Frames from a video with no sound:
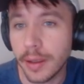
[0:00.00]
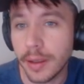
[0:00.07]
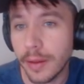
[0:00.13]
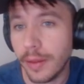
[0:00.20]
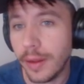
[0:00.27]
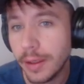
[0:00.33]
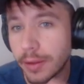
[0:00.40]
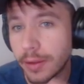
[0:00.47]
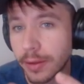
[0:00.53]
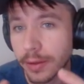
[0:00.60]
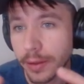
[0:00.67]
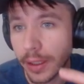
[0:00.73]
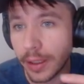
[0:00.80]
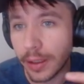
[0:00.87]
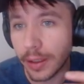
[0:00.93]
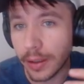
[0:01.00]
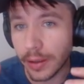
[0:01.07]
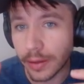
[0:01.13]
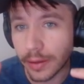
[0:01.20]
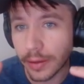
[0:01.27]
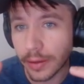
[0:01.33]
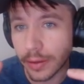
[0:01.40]
This
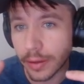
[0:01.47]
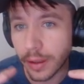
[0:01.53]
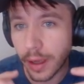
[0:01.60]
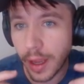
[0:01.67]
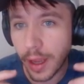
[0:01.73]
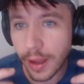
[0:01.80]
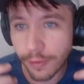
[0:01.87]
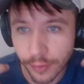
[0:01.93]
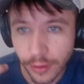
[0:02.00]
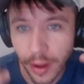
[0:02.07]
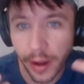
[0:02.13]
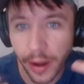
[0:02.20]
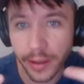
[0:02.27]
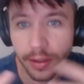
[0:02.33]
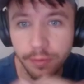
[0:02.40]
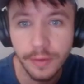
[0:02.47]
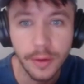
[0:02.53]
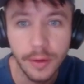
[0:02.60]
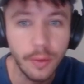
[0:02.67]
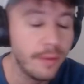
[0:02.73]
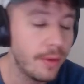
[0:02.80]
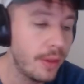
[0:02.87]
is a philosophy
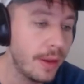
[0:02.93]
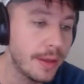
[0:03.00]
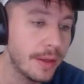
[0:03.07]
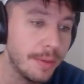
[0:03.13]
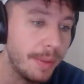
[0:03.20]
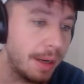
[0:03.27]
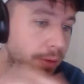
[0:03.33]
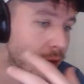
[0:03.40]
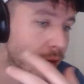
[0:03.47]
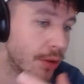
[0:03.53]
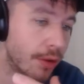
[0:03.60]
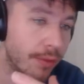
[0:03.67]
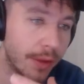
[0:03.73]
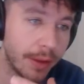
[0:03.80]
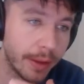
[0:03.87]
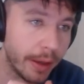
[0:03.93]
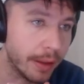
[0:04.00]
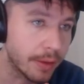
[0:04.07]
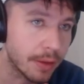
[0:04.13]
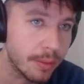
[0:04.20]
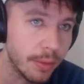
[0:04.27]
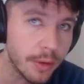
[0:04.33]
where everything's about serving the
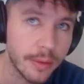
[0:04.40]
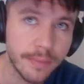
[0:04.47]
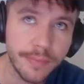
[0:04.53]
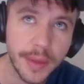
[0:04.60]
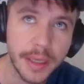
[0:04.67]
customer,